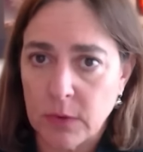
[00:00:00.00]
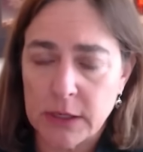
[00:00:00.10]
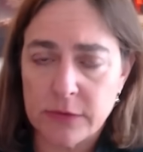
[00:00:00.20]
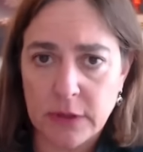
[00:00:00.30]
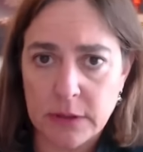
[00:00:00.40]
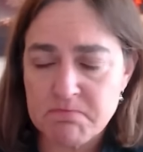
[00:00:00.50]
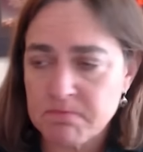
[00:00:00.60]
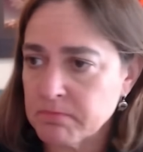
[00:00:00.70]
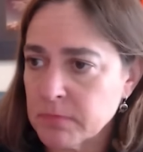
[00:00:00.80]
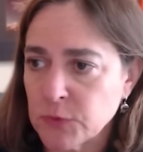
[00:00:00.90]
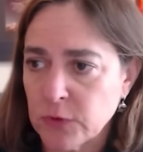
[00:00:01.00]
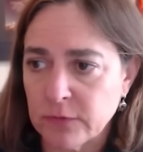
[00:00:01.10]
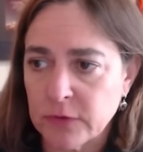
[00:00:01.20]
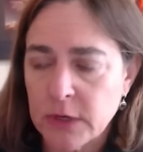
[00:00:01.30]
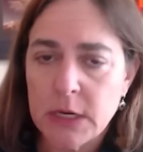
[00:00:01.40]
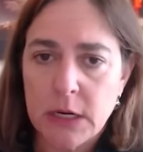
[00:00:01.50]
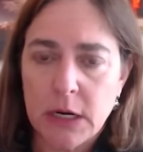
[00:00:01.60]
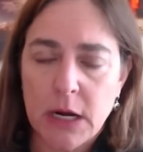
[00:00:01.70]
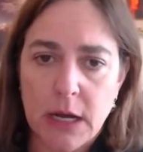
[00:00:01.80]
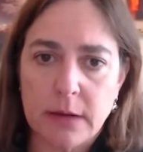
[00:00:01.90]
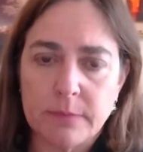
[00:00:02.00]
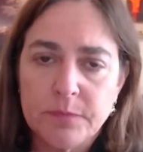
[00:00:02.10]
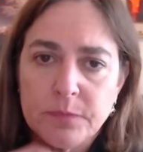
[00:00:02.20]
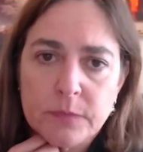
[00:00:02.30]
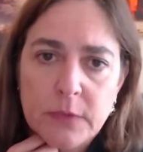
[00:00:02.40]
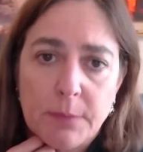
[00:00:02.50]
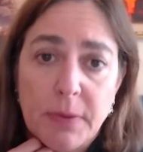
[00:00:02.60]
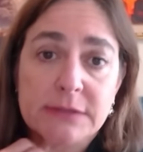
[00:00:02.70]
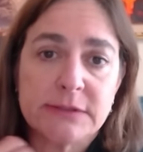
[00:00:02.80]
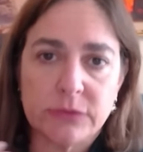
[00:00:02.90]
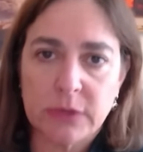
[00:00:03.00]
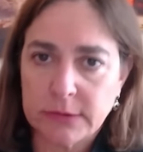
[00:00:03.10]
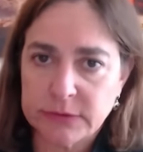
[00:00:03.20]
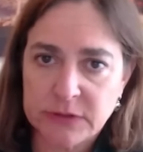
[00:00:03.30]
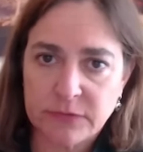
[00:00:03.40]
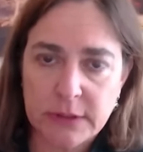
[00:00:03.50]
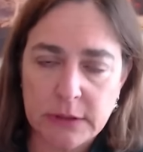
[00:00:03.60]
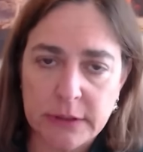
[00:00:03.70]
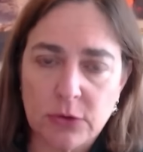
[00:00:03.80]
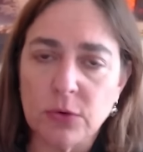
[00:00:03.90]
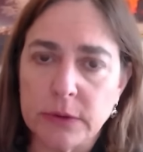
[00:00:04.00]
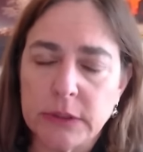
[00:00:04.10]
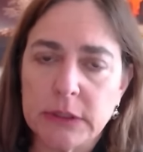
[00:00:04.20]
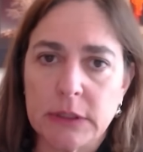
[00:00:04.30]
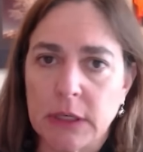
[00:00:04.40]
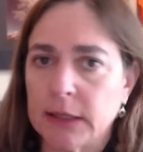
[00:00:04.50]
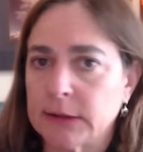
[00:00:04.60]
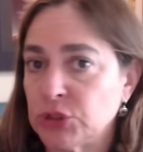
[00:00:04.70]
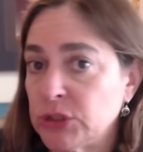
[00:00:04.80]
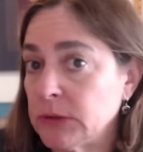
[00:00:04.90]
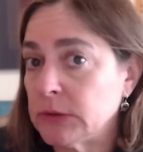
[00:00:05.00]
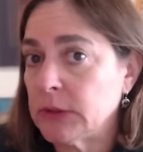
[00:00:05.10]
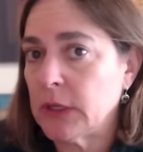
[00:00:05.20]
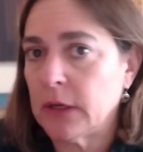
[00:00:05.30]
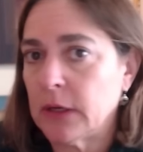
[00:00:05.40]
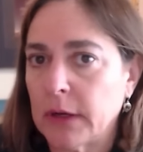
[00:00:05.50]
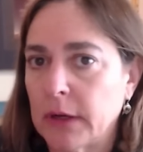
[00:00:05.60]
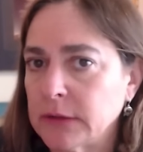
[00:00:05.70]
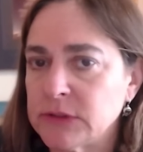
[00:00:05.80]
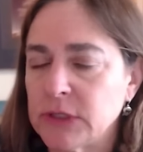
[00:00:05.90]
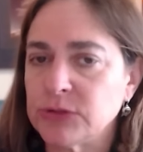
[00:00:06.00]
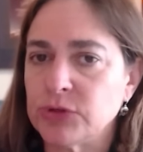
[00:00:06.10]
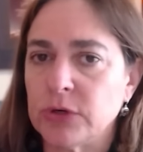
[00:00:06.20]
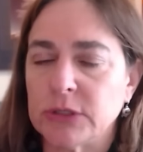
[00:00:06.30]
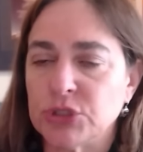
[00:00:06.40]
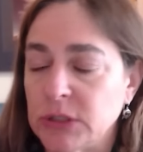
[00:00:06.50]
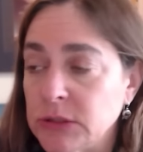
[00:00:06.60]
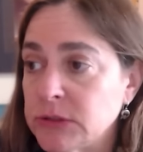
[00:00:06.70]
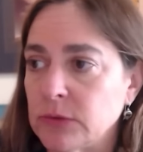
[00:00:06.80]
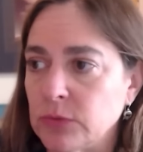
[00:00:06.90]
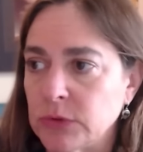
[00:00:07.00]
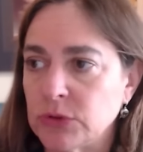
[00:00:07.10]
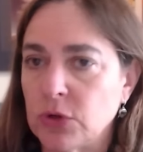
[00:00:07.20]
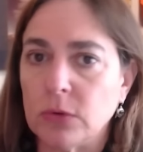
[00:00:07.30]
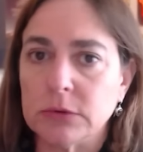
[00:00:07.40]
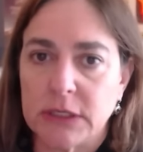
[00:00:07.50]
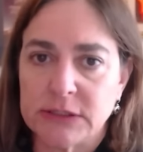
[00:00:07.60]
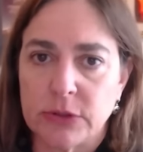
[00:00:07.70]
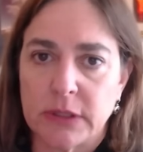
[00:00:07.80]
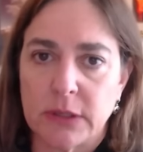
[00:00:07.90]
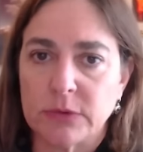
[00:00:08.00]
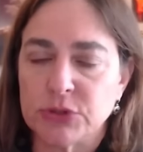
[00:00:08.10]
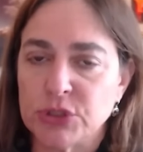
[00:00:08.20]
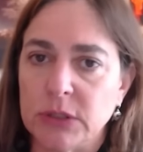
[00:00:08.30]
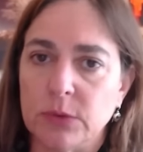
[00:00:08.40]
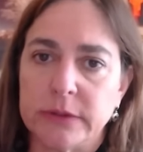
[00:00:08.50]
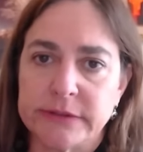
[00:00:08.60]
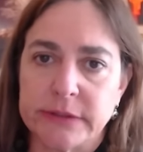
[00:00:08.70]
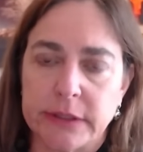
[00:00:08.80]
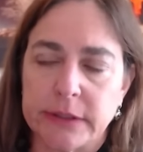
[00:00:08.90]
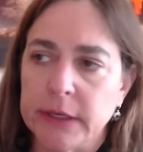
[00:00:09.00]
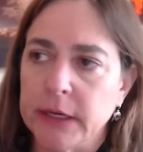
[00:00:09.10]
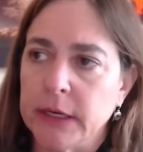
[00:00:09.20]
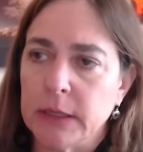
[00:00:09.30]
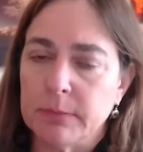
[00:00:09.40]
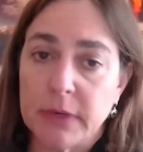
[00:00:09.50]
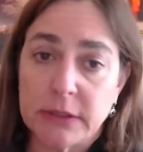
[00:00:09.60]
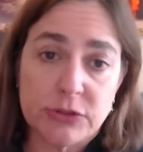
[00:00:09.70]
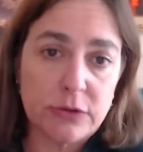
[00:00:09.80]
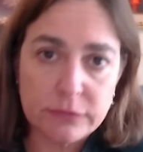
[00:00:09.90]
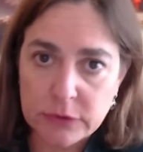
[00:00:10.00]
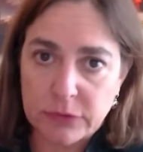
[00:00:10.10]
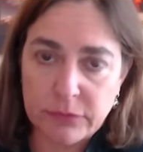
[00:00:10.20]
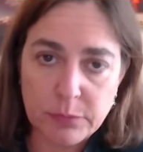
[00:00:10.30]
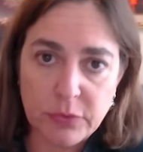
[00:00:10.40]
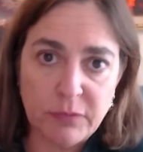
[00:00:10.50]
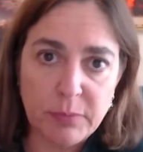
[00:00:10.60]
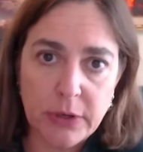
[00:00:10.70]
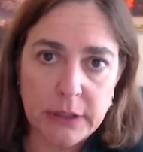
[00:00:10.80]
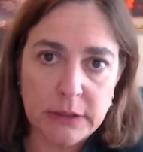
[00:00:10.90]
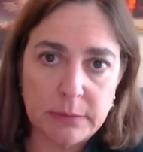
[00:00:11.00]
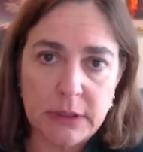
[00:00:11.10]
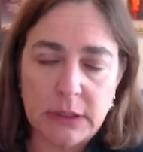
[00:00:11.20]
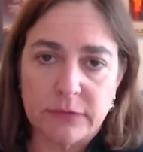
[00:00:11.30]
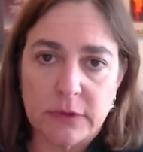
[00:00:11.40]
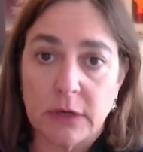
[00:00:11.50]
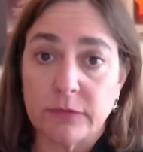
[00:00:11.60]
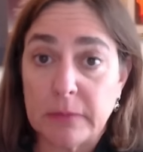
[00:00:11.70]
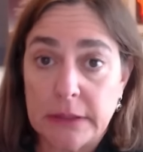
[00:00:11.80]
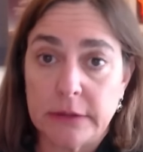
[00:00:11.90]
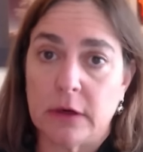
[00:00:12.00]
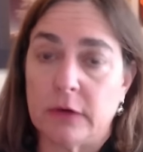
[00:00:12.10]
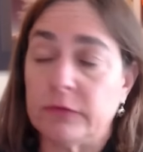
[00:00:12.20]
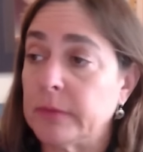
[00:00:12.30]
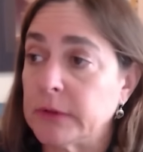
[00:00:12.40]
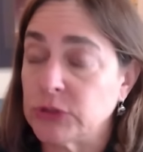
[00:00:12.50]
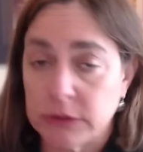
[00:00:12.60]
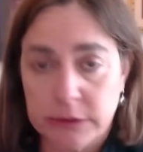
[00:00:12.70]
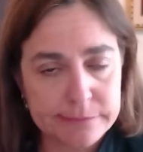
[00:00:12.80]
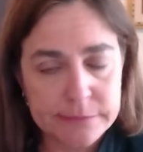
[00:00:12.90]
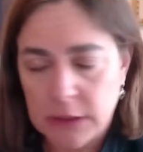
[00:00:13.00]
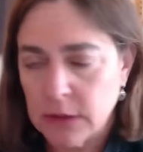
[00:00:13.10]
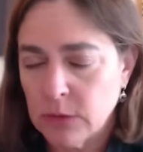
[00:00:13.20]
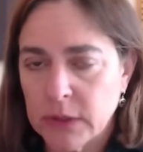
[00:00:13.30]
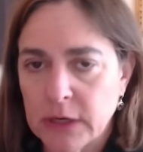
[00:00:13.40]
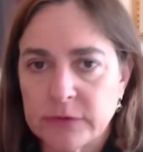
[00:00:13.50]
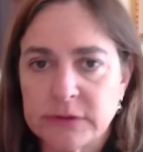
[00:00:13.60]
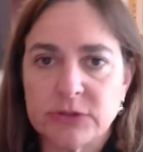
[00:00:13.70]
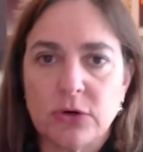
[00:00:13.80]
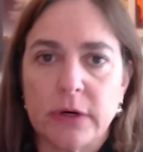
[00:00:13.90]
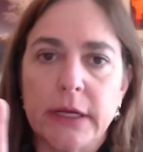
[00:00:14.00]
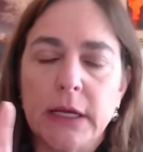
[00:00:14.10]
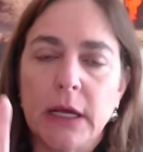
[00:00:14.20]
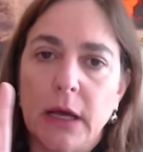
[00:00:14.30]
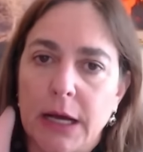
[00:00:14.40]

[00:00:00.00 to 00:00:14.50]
one of the sort of apasionados of the Likud, she announced yesterday, she told yesterday that when she was minister for a brief period at the beginning of the government, in the government, she, whatever, it's a story.